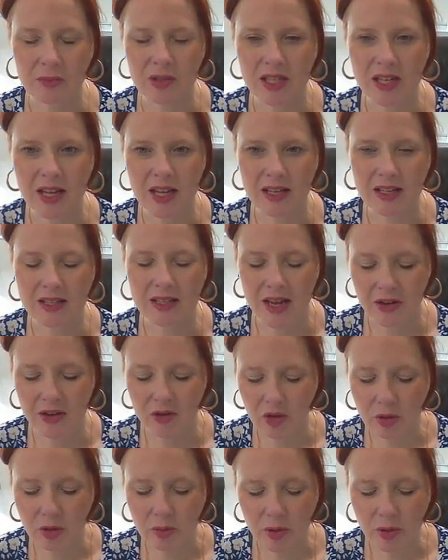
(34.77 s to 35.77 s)
Today is
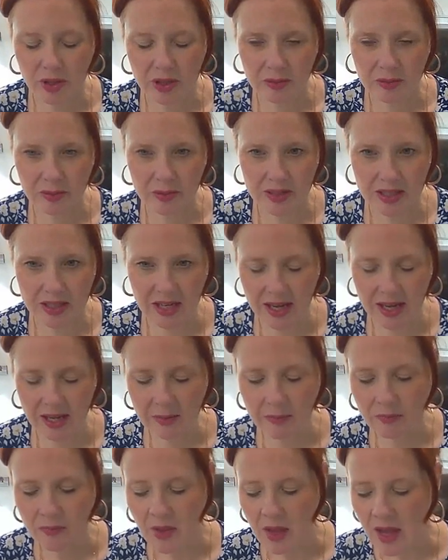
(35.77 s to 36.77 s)
National Principals Day,
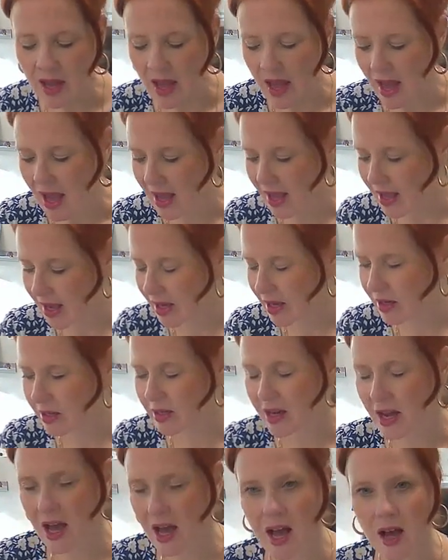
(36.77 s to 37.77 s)

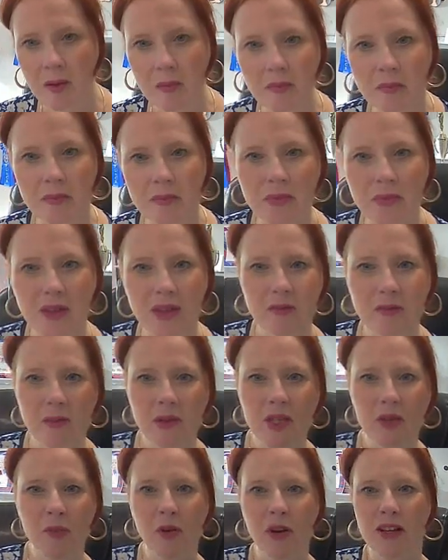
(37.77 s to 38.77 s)
and um,
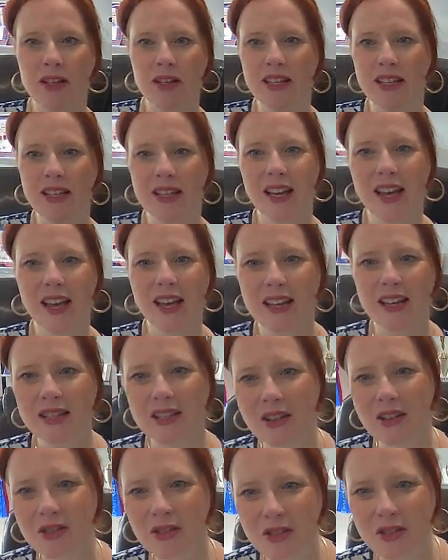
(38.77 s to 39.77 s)
Ms. Bresick and
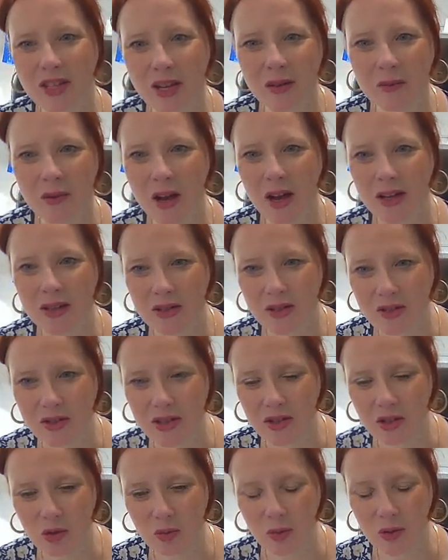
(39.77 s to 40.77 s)
Dr. Damcott do
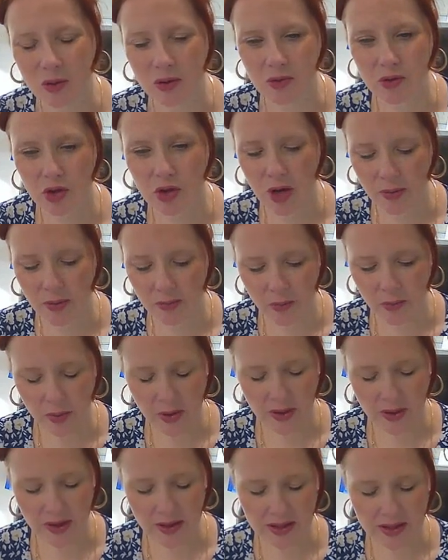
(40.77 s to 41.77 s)
such a wonderful job
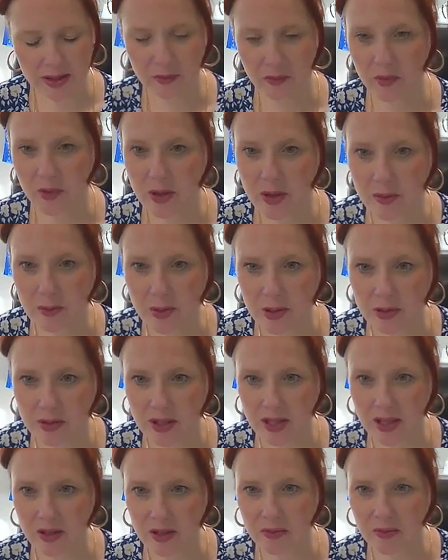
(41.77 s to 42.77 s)
with us and with the
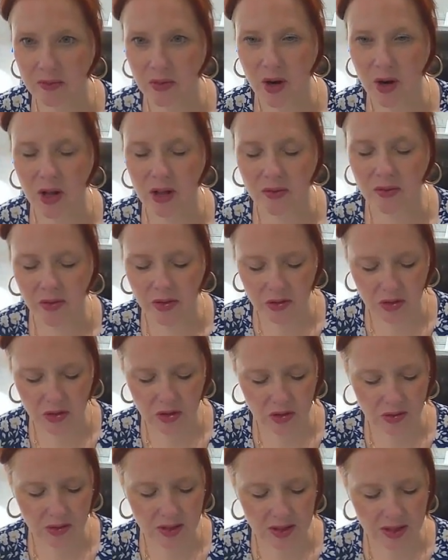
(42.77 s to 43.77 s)
building and for all of our
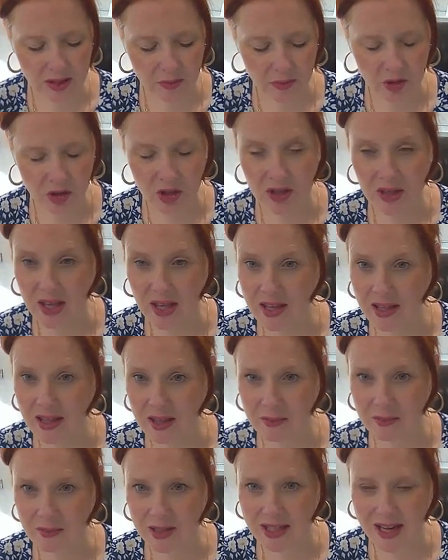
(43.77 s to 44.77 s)
students that we should thank
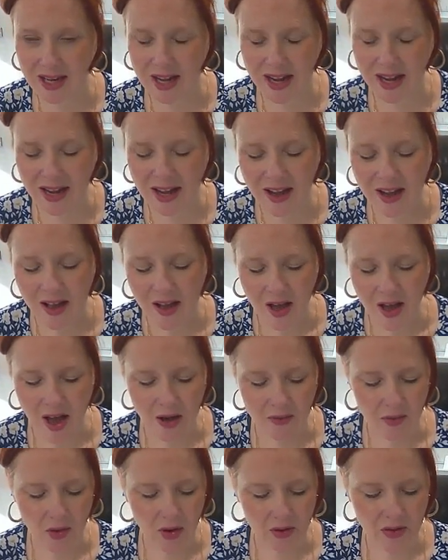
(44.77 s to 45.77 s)
them today uh,
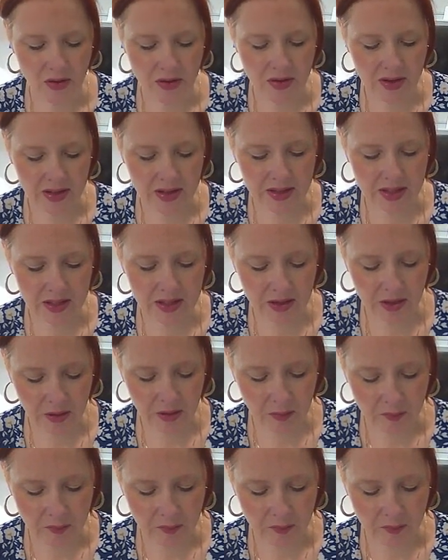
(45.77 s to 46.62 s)
for all the things they do.